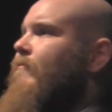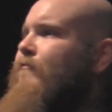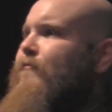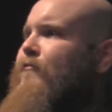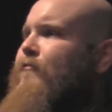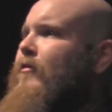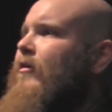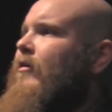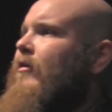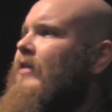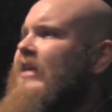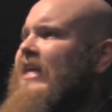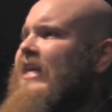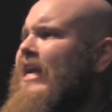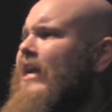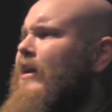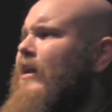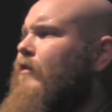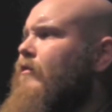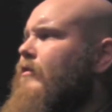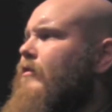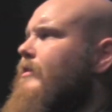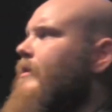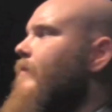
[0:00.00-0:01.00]
for
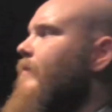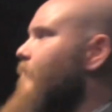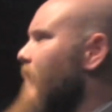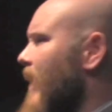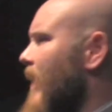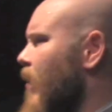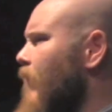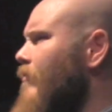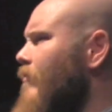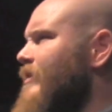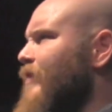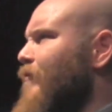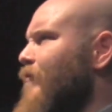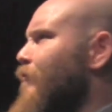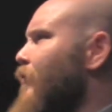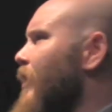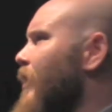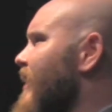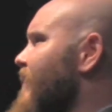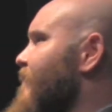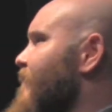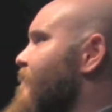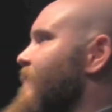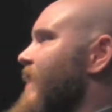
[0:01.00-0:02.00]
years, I was
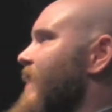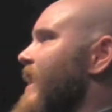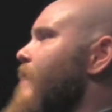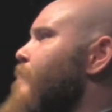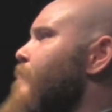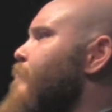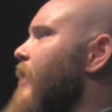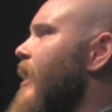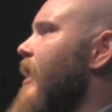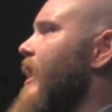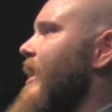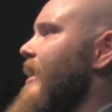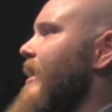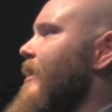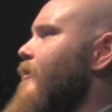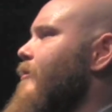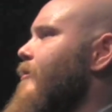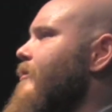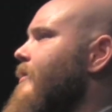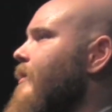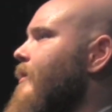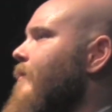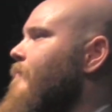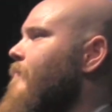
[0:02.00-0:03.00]
afraid of
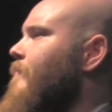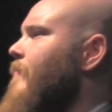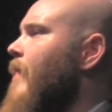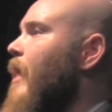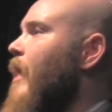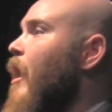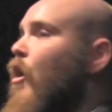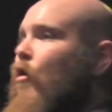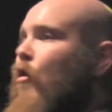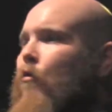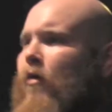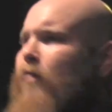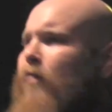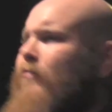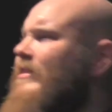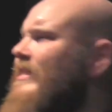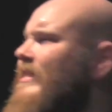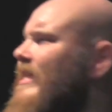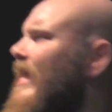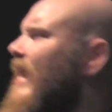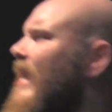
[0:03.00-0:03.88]
vampires. When was the